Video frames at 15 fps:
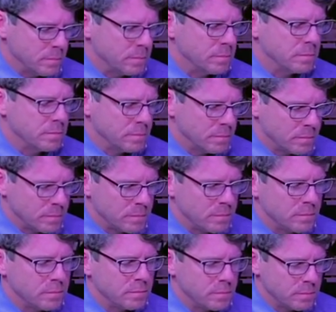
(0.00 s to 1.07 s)

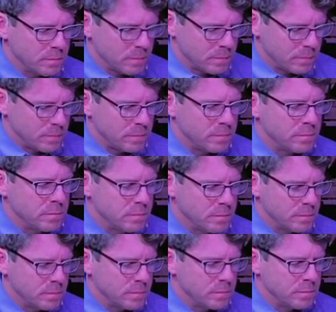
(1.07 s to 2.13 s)

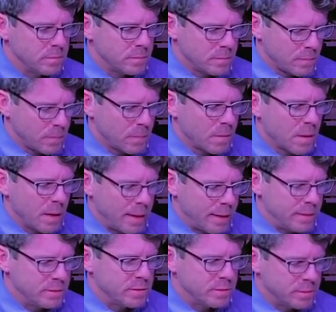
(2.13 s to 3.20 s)

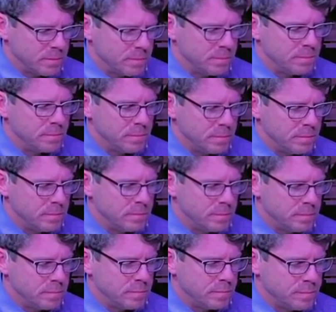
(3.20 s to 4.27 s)

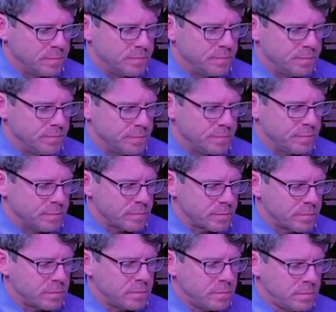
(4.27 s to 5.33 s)

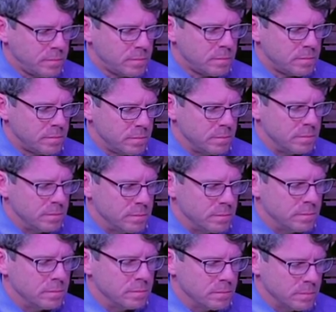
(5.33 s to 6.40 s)

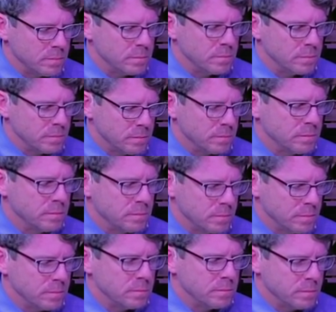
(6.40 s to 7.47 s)

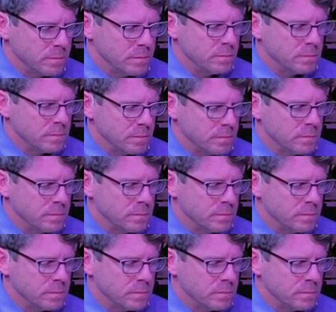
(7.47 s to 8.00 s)
The person shown says nothing.